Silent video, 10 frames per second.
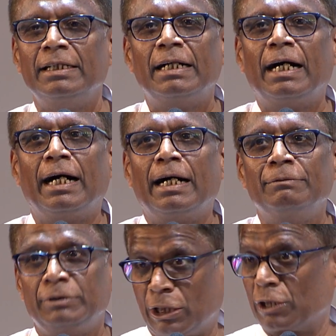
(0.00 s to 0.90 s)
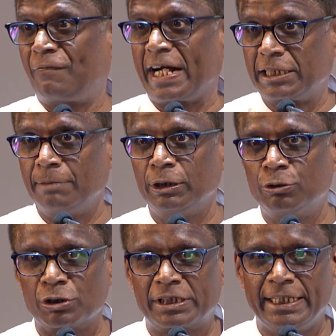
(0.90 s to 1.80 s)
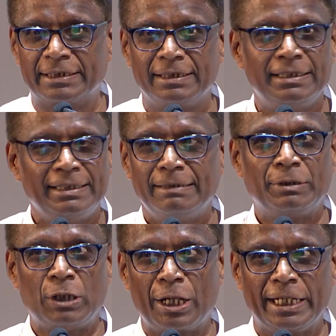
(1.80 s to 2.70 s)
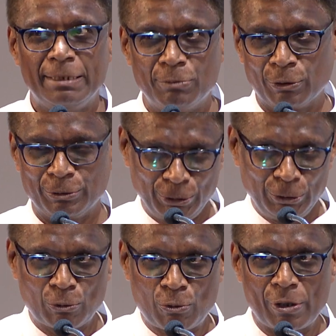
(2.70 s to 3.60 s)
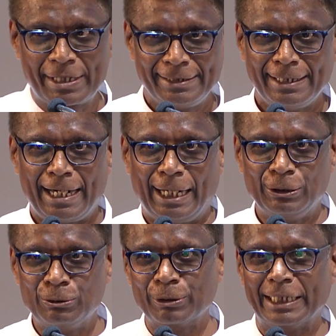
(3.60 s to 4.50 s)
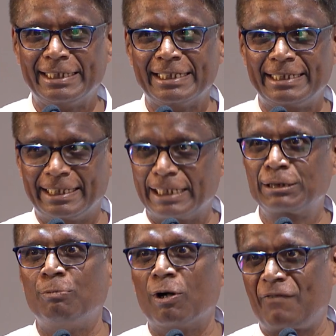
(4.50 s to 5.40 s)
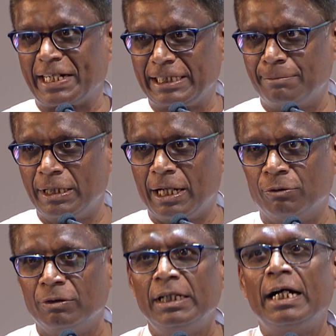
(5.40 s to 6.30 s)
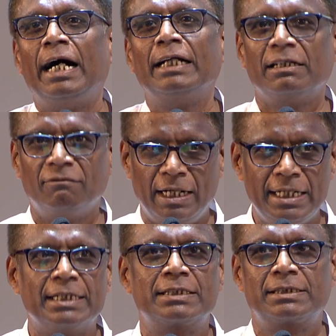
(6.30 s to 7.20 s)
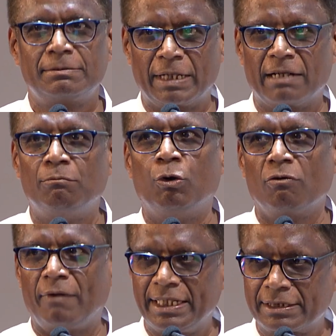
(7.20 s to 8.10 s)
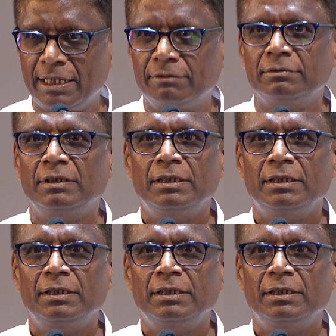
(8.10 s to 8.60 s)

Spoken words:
That was fashionable those days, but not anymore. You cook and you do the things that that's more fashionable now. I think world has become more wise now.